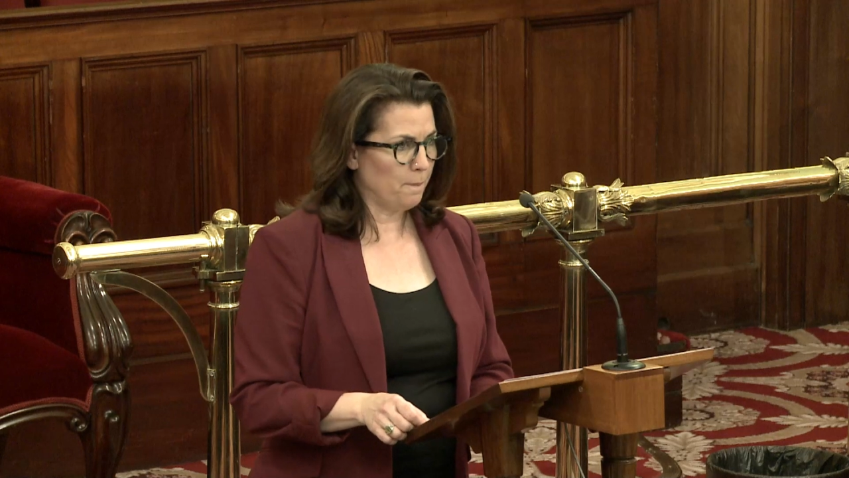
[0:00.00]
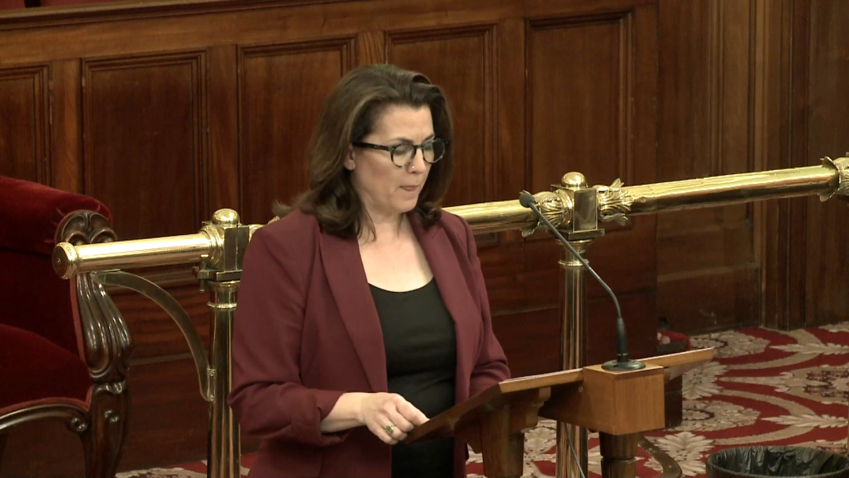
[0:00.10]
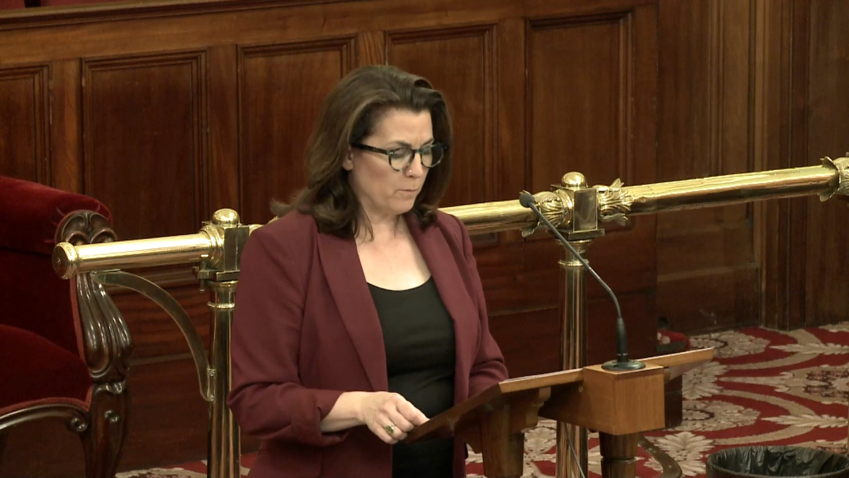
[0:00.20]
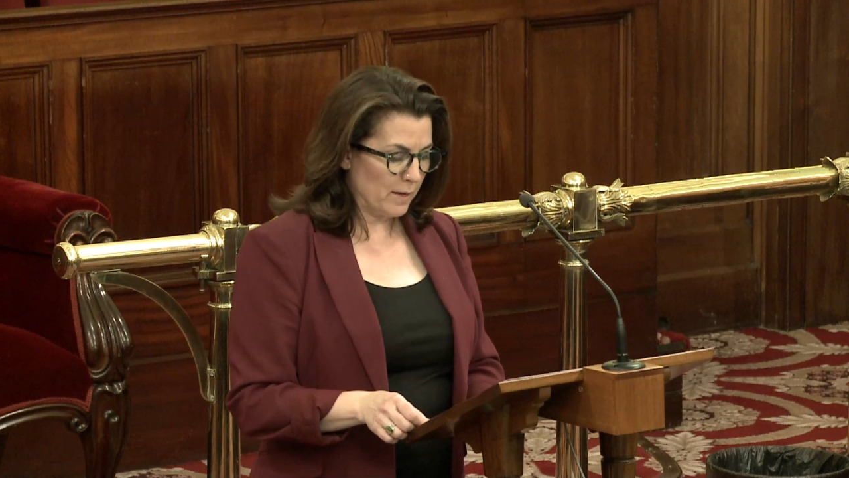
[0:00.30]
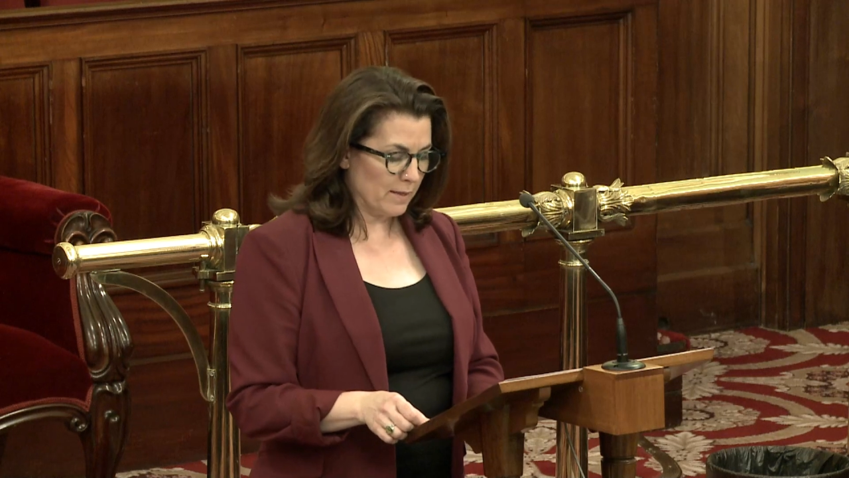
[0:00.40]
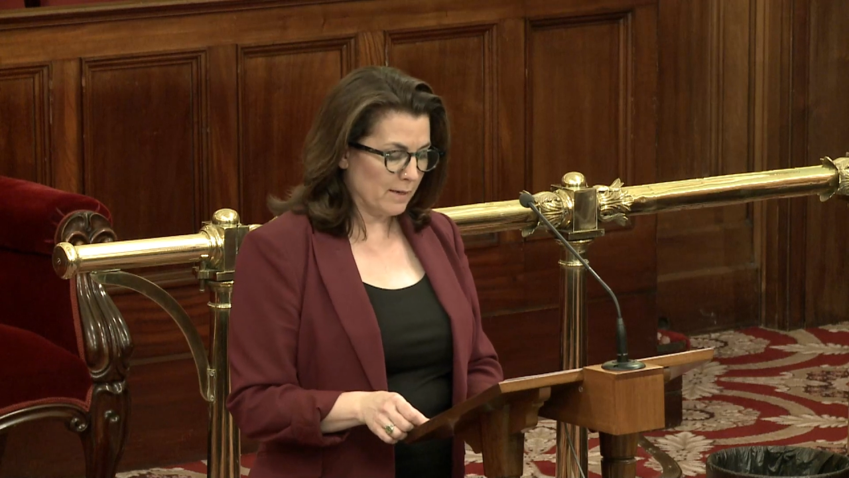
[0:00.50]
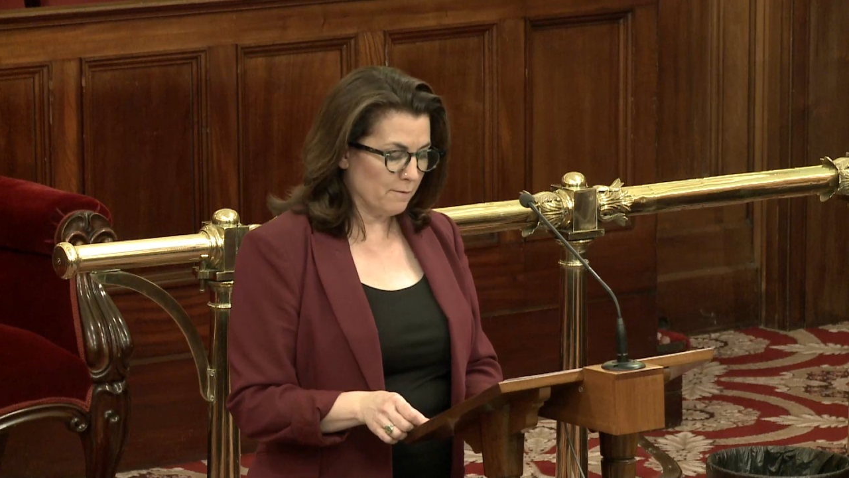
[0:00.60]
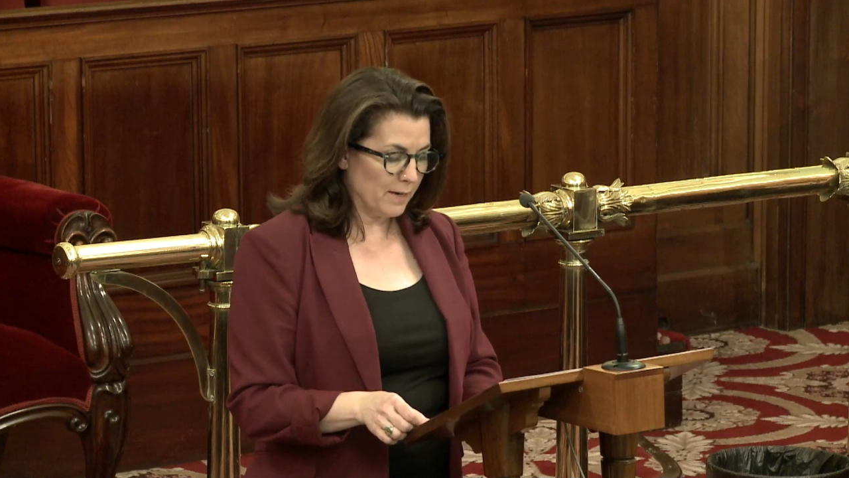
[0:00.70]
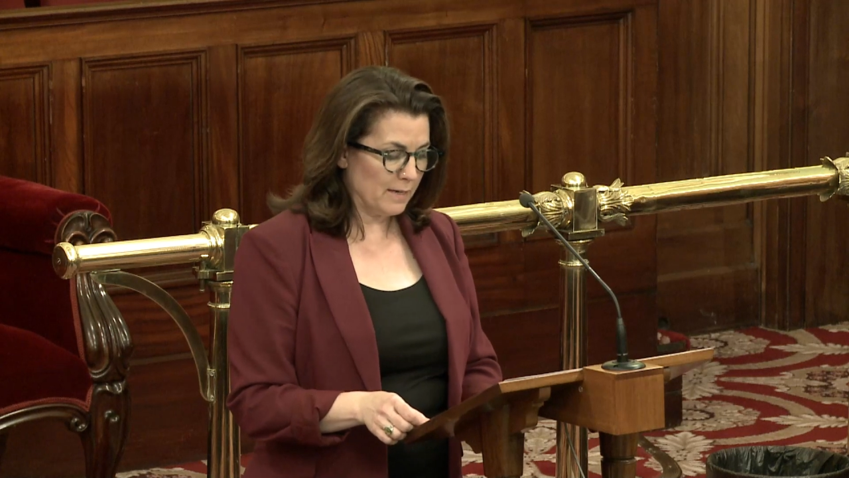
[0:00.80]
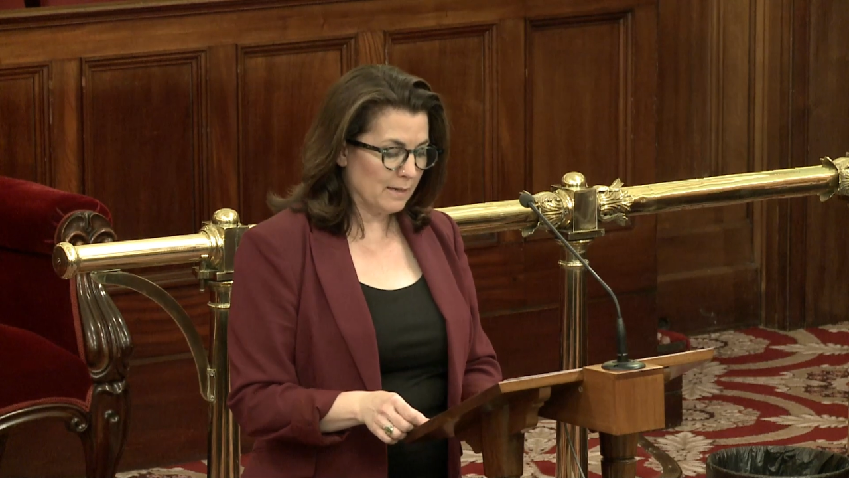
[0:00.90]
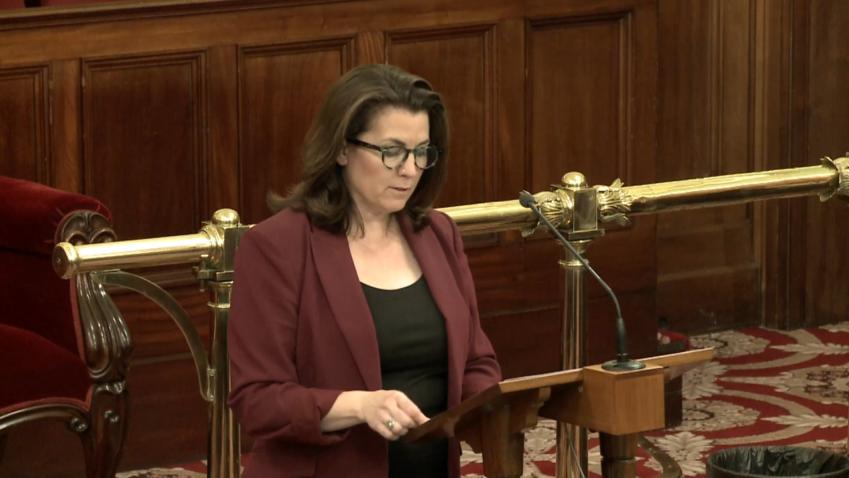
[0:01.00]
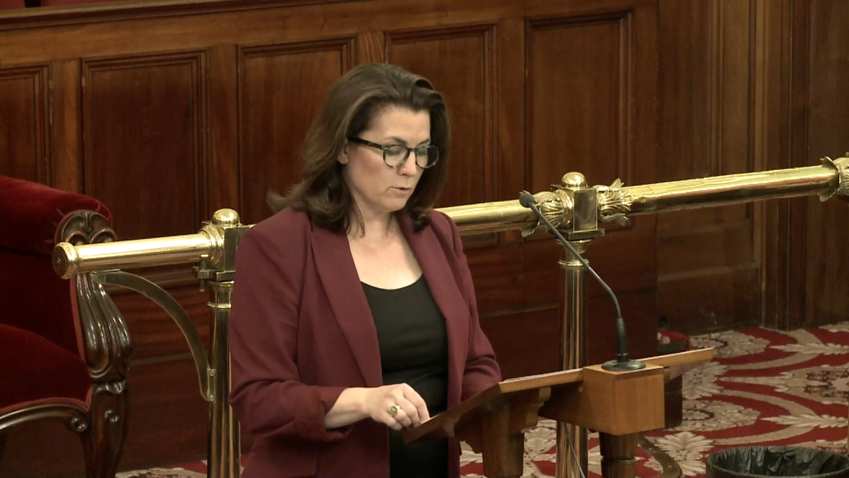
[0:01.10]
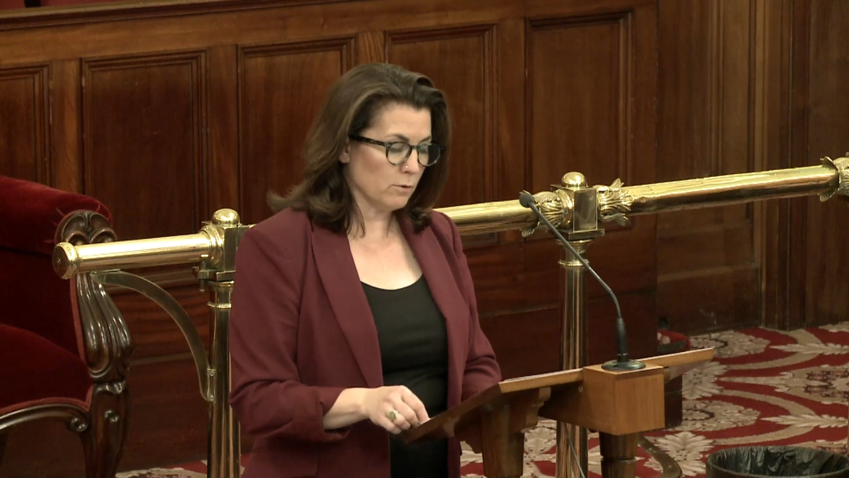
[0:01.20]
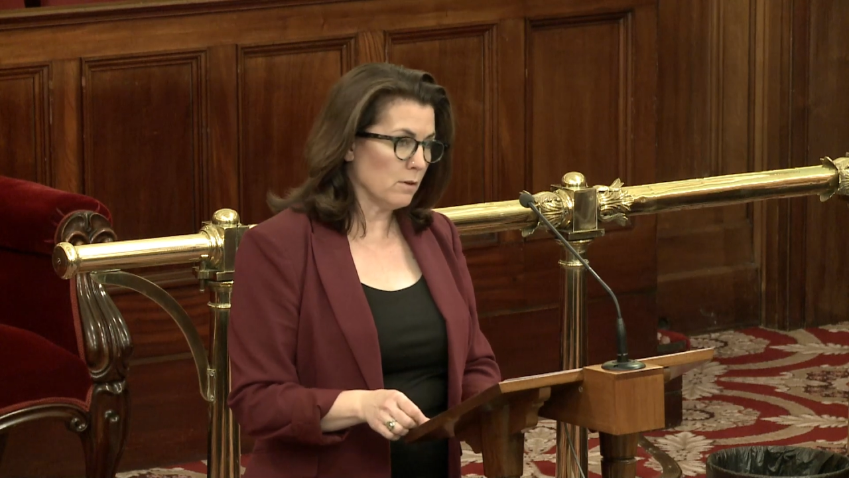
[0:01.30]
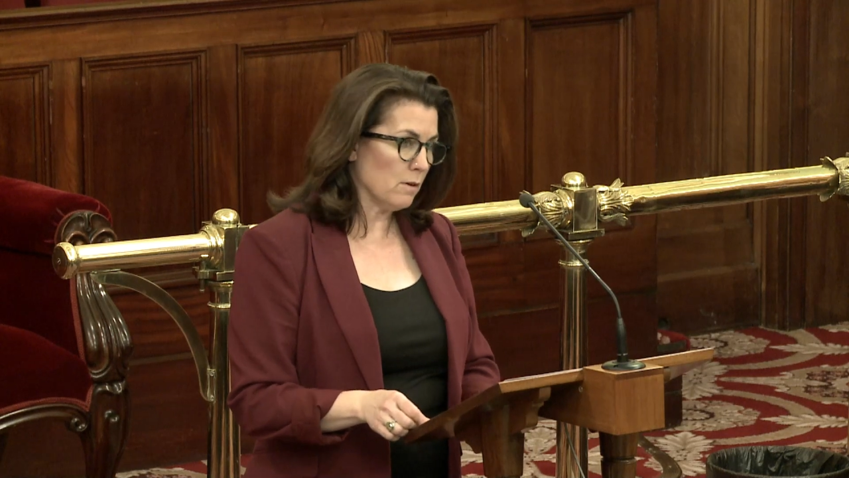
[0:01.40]
Whether convenient
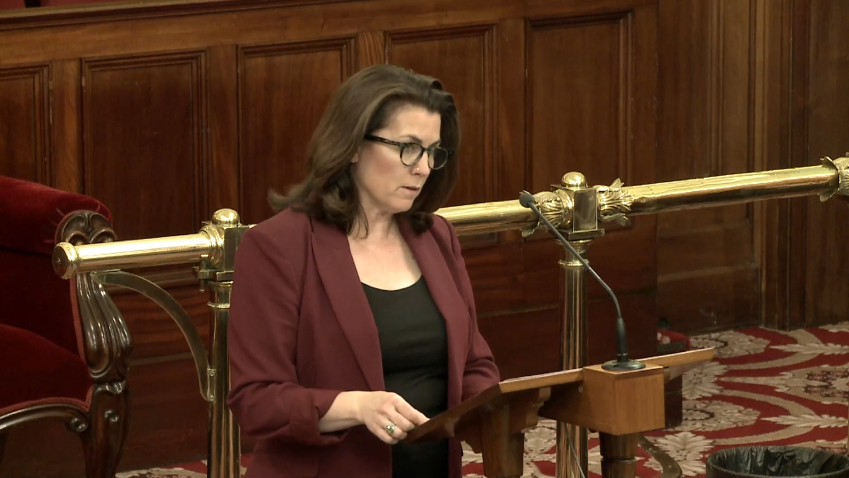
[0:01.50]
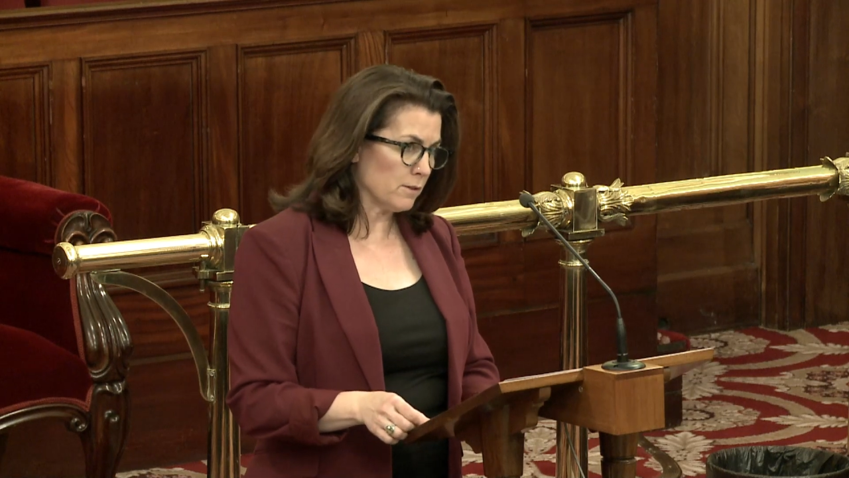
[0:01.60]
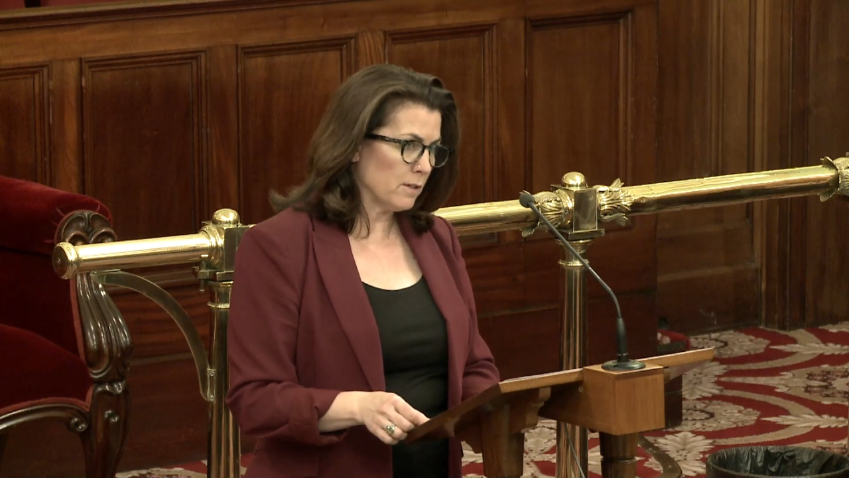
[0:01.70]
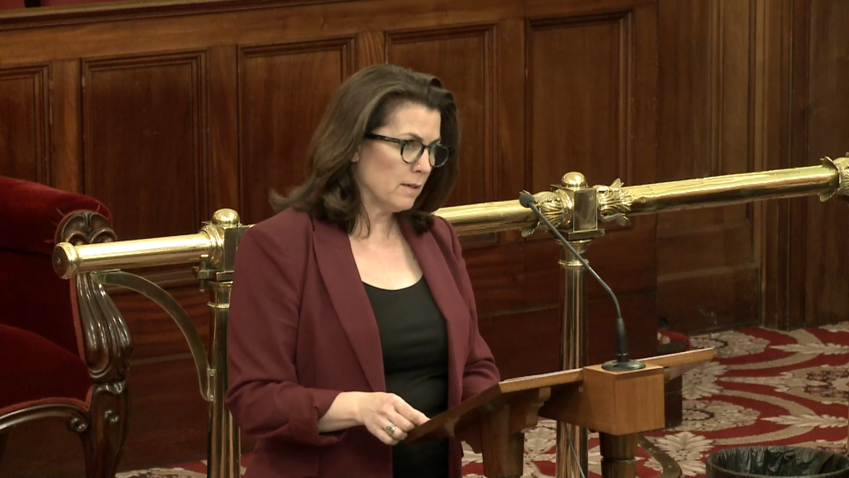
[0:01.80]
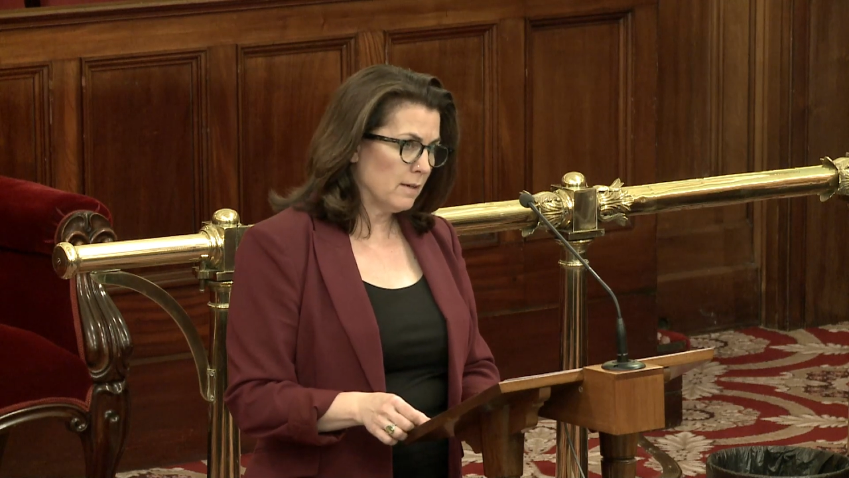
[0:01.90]
or not,